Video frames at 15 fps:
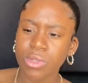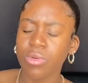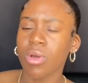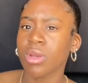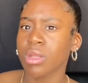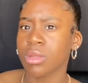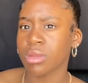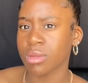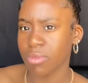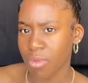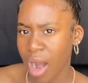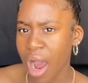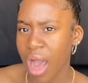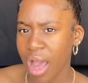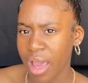going to
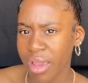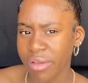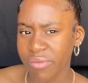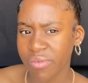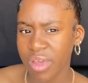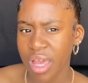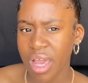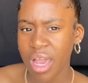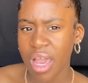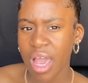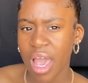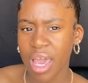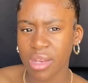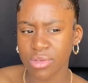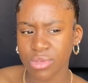thrive
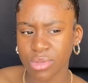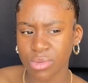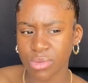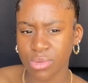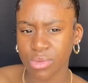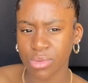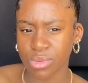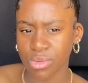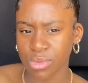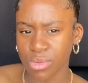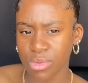at a school